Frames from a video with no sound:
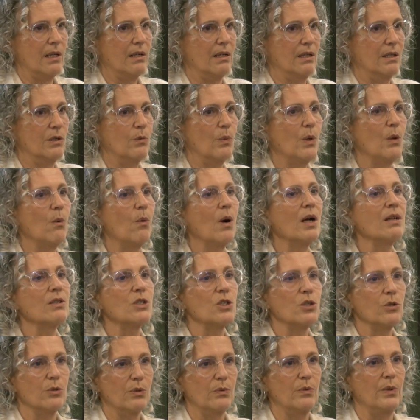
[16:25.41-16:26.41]
and we want
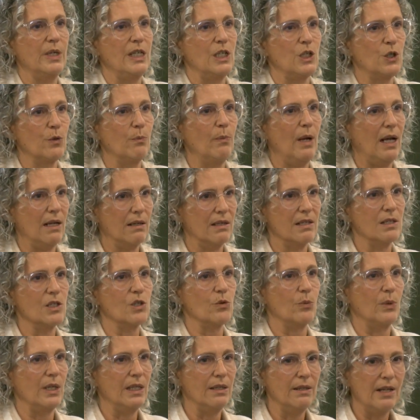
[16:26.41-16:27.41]
to reach balance
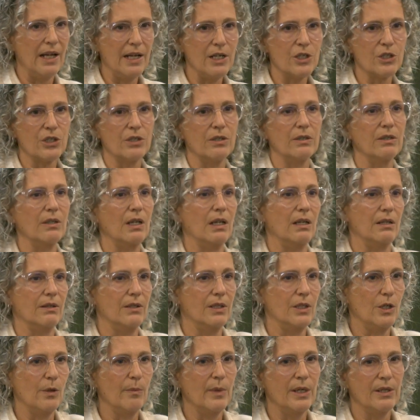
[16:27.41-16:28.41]
with nature and
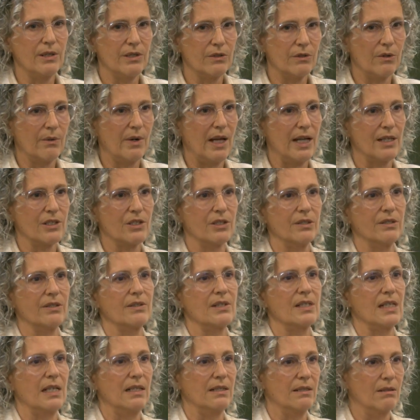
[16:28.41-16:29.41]
human
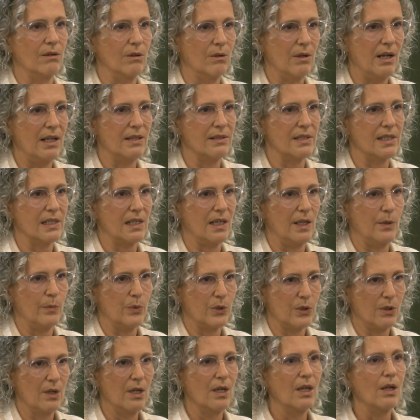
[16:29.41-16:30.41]
interactions and our
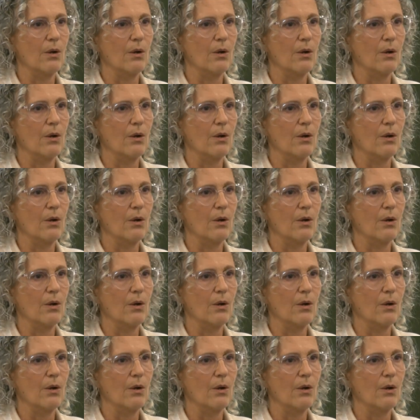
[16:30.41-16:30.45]
landscapes.